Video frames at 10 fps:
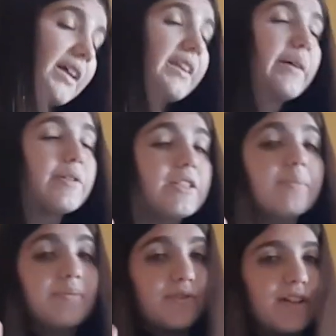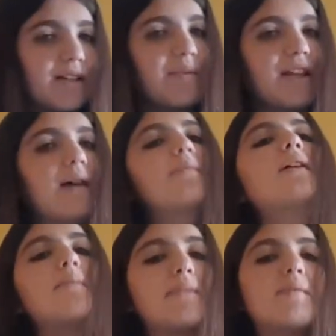There was a treaty made up.
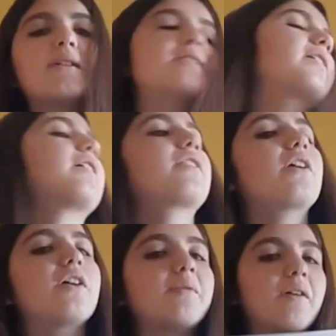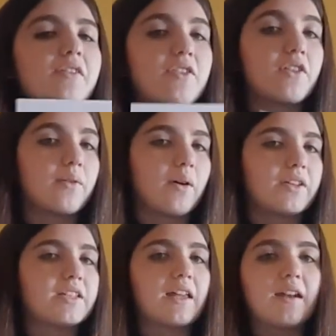Mary thought around
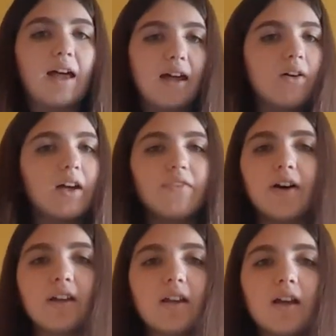and said, hey, okay, fine.